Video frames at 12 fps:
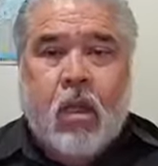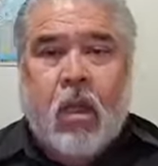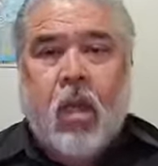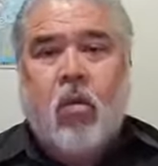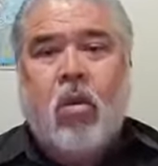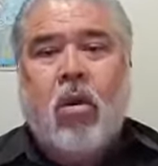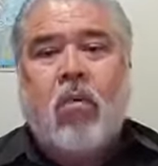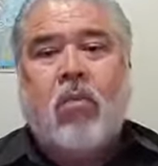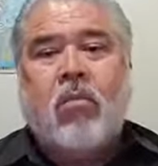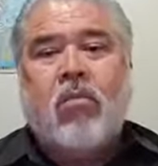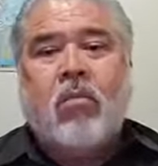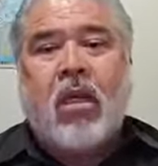And we're
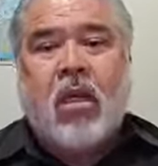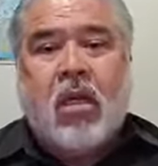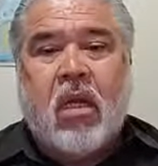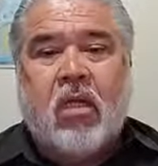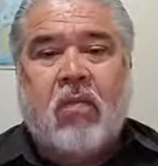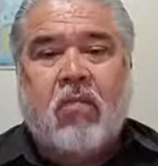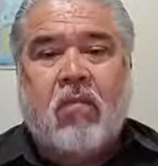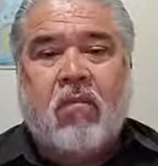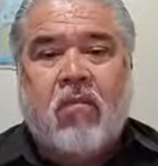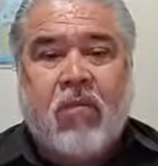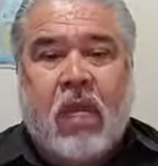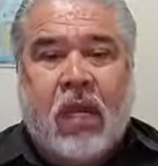going to be accountable
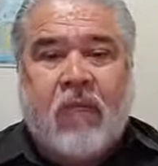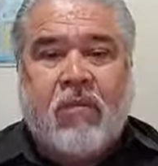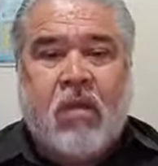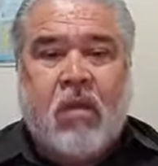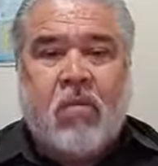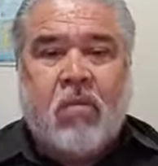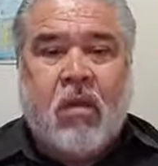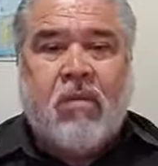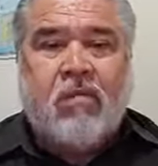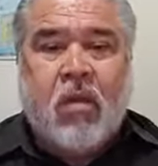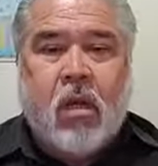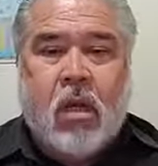for everything
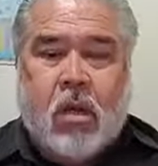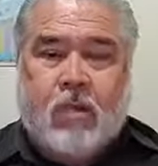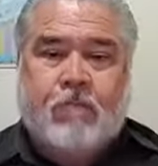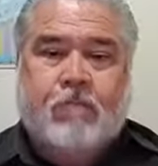we've done.